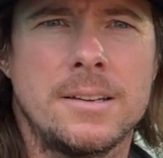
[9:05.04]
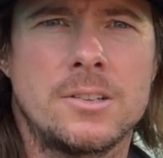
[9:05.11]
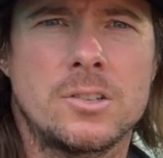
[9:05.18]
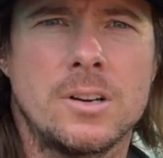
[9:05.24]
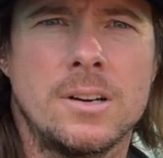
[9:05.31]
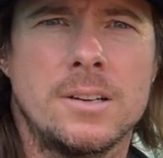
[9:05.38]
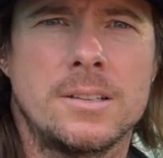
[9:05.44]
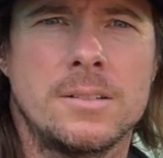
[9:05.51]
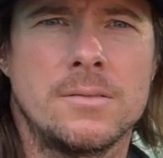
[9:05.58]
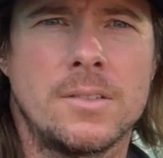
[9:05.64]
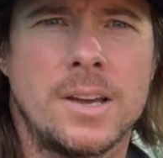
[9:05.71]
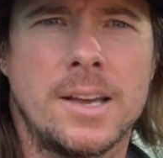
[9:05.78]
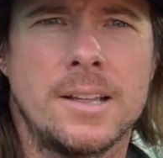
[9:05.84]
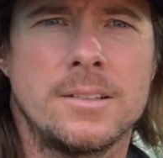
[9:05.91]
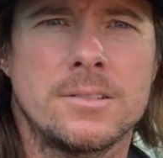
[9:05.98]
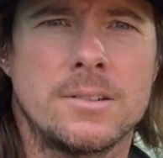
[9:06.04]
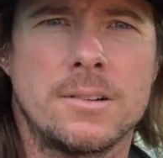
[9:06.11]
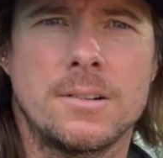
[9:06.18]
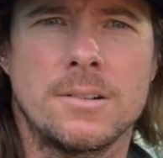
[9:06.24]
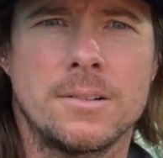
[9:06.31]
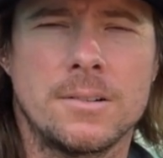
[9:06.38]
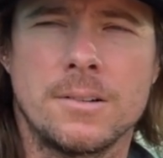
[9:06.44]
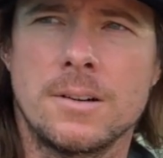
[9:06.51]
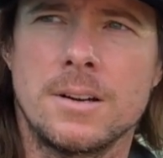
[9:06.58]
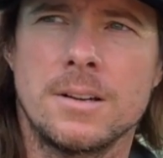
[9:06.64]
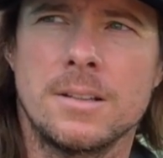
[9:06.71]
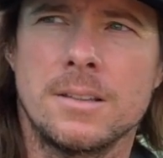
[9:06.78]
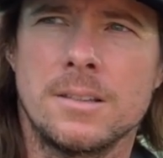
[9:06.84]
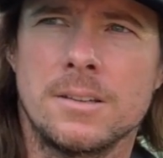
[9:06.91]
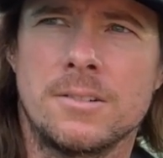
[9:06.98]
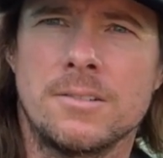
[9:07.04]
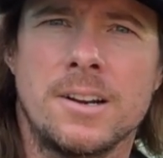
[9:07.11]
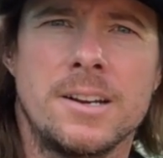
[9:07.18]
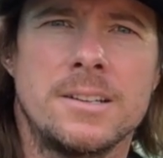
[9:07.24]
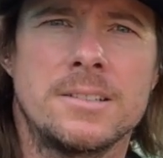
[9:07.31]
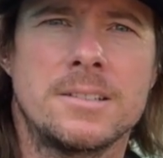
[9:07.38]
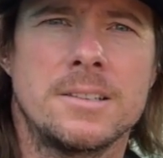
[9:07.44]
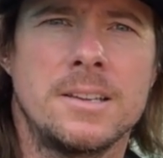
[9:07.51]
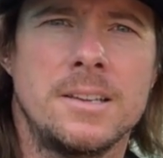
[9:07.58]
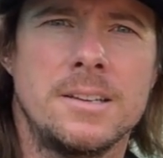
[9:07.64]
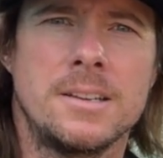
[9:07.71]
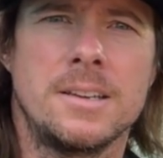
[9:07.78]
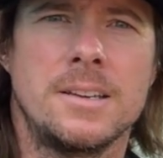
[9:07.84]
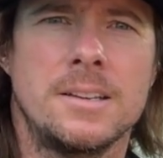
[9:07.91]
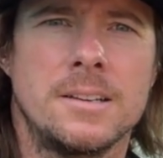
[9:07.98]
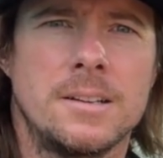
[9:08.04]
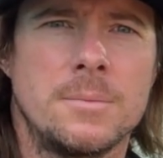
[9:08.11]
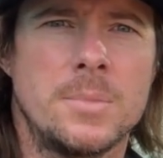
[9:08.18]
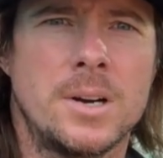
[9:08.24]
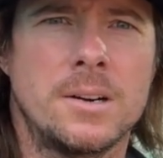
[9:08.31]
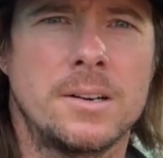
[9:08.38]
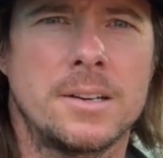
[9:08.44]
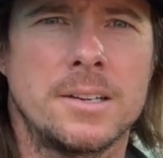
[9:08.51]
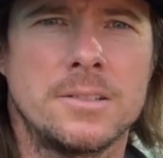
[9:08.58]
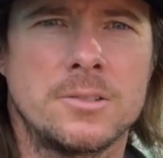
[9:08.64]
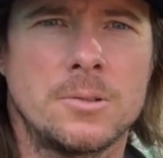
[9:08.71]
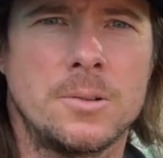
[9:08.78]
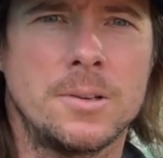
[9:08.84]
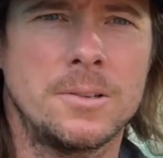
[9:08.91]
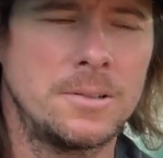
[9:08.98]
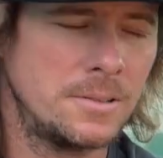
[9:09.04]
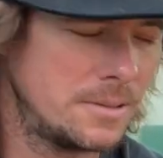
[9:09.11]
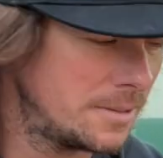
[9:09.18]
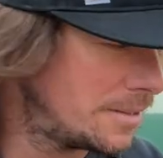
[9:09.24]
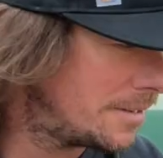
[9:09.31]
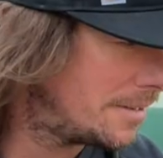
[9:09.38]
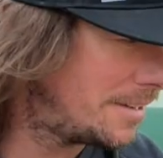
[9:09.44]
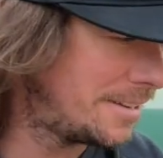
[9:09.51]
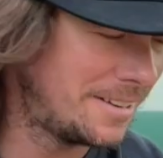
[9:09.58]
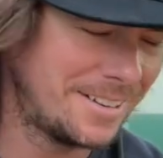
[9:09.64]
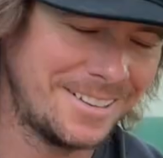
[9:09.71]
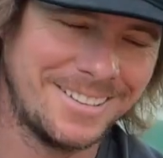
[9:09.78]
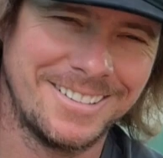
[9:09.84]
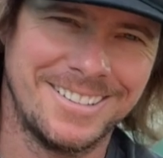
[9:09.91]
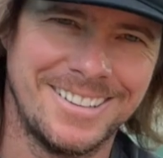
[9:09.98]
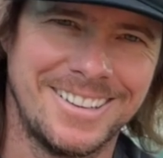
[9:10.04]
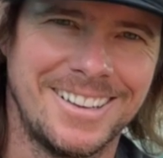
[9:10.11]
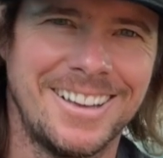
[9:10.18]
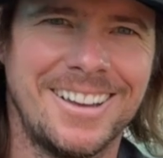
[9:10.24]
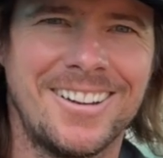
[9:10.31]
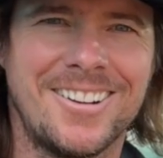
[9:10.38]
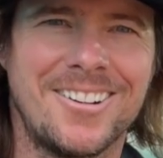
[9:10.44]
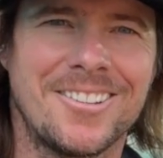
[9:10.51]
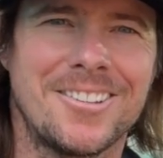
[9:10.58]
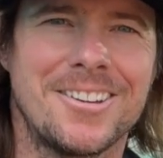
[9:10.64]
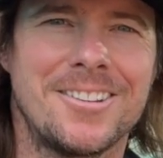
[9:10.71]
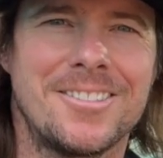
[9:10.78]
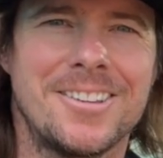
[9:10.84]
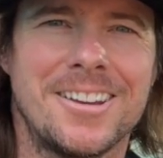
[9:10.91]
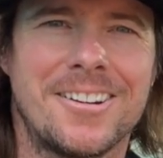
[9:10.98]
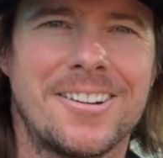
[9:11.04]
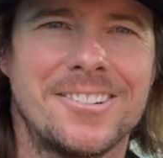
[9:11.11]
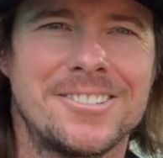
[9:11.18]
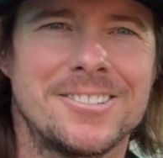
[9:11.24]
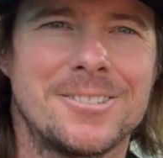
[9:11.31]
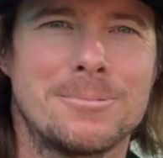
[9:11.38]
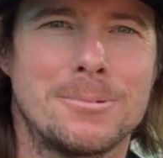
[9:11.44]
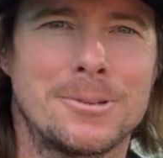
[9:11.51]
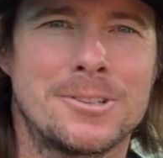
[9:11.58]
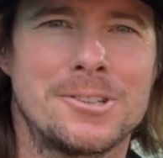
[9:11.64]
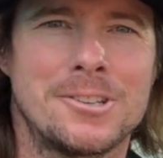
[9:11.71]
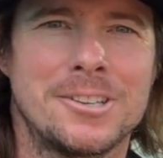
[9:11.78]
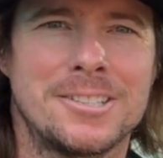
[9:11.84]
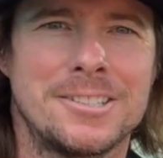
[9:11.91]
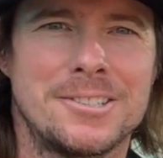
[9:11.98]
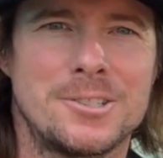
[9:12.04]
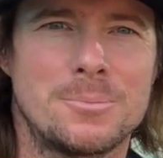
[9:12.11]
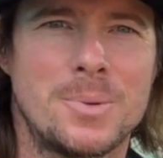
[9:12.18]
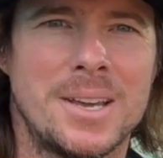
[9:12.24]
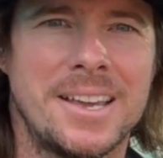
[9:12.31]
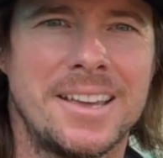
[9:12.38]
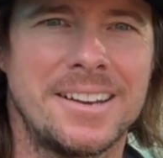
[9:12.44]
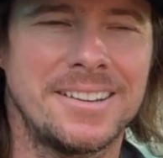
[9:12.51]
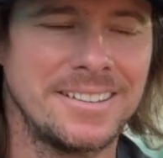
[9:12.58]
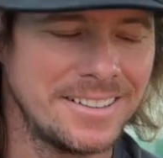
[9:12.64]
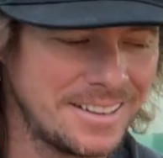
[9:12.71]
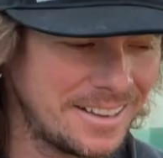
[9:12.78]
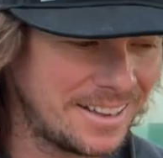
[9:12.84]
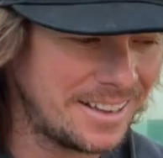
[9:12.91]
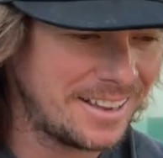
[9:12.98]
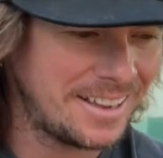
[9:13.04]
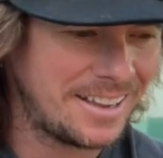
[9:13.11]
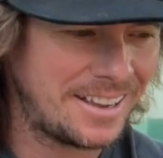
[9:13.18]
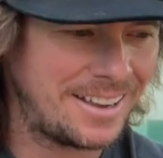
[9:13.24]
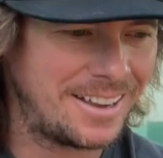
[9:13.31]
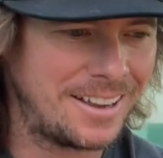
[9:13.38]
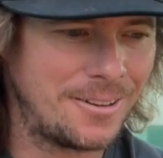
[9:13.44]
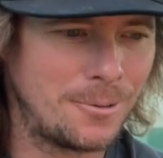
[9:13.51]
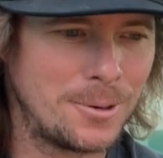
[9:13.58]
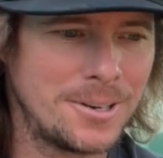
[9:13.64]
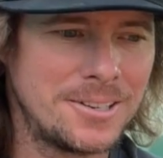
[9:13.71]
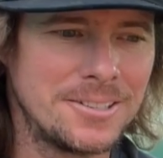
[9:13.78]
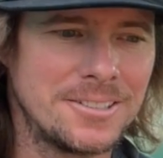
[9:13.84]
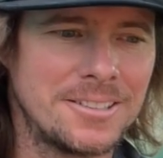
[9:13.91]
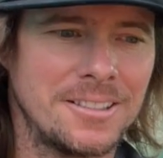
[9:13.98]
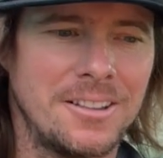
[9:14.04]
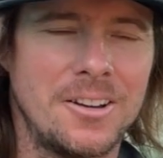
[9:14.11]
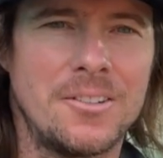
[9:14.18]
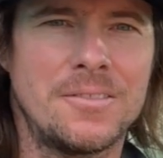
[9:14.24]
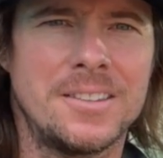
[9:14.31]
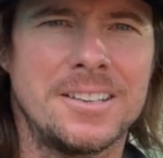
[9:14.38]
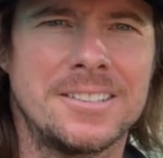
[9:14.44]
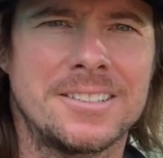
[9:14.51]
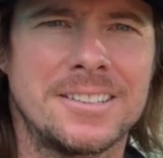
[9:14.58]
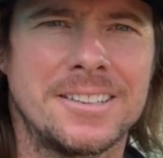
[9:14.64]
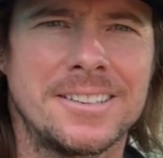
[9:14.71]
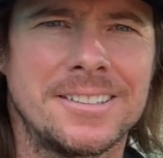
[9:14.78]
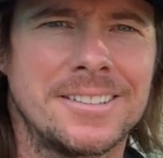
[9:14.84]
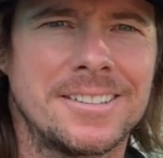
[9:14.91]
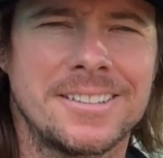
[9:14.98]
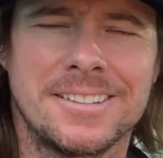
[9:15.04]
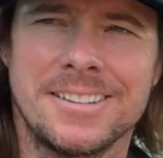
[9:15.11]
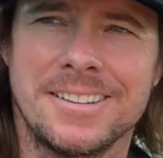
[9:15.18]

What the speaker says: trucks and vans are the greatest thing to hit American soil. Although they are just work trucks in Japan, and we just love these things,